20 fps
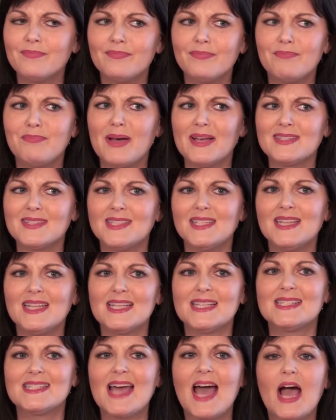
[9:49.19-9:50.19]
busting
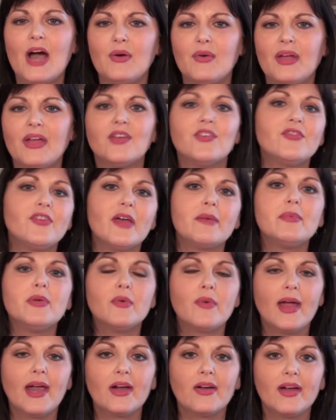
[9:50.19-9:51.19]
this out in
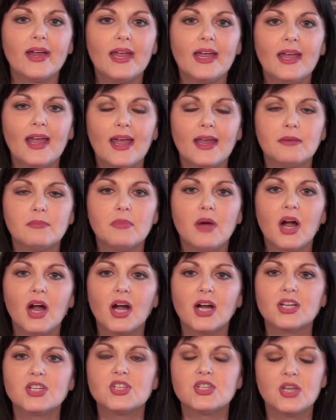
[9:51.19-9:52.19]
February and
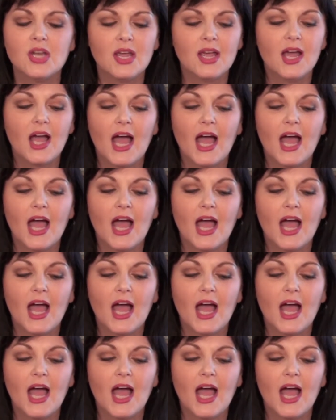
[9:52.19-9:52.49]
March,